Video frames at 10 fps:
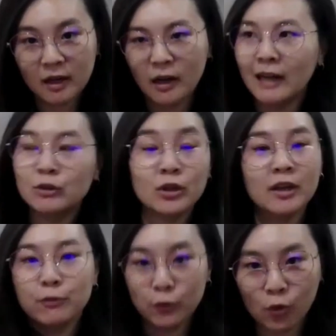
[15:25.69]

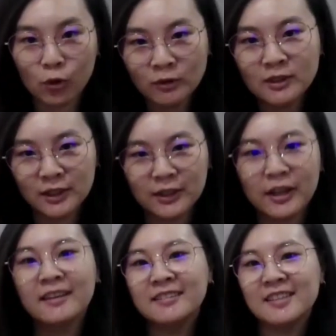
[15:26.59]
104
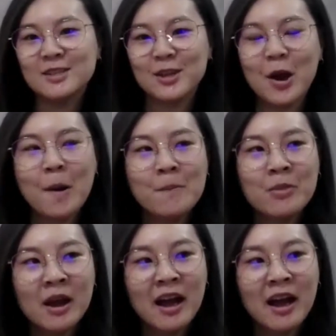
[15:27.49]
turning this year.